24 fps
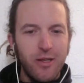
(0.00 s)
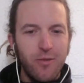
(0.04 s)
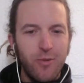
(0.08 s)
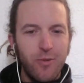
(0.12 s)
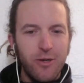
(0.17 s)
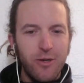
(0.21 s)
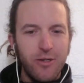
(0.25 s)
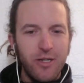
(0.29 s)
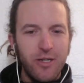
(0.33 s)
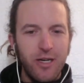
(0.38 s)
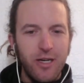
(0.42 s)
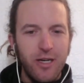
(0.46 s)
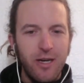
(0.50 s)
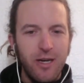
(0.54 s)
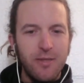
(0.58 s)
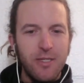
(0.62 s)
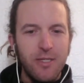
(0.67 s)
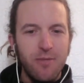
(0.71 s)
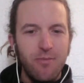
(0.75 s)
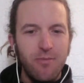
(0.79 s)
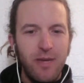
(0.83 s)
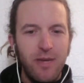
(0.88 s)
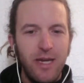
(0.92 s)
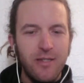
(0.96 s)
in the wintertime,
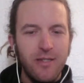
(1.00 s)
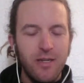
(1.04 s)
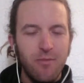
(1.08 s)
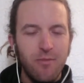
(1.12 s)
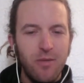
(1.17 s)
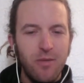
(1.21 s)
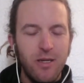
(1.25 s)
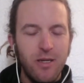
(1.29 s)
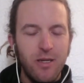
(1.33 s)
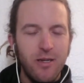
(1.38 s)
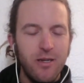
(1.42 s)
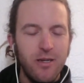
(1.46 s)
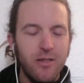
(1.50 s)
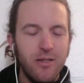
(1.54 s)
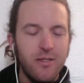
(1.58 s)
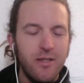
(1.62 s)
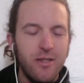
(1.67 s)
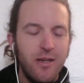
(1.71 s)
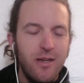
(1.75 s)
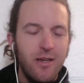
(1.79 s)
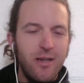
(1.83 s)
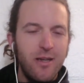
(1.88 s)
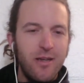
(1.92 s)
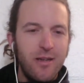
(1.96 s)
it's amazing
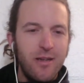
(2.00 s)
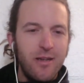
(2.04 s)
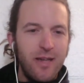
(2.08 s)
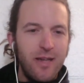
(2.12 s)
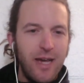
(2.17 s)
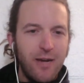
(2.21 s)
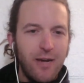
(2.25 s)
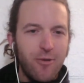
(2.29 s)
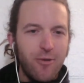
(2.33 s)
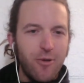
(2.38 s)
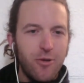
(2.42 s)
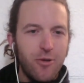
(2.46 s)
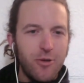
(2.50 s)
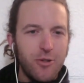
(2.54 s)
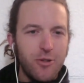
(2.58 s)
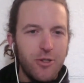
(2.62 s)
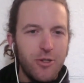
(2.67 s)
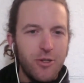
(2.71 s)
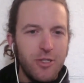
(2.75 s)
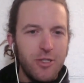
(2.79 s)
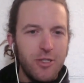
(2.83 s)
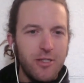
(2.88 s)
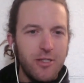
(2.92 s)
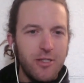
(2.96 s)
because the
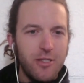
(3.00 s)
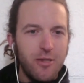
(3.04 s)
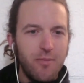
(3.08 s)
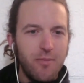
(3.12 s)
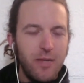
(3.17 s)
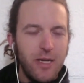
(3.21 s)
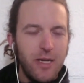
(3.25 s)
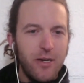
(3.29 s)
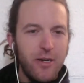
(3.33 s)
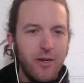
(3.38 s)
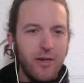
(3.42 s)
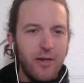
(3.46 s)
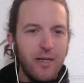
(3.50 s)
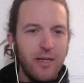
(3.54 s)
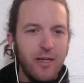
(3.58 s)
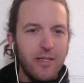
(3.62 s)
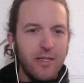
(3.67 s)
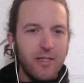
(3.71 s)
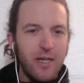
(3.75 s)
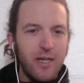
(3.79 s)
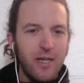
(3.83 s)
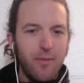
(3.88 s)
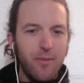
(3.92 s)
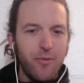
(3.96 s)
agriculture system here
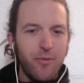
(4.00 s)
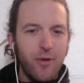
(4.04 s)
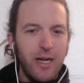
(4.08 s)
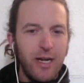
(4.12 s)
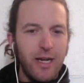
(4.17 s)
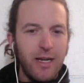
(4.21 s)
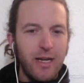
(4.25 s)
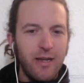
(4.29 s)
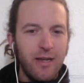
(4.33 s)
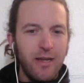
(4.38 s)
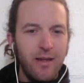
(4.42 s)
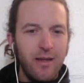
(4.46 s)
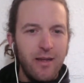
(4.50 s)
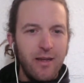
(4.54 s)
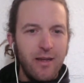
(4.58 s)
is operating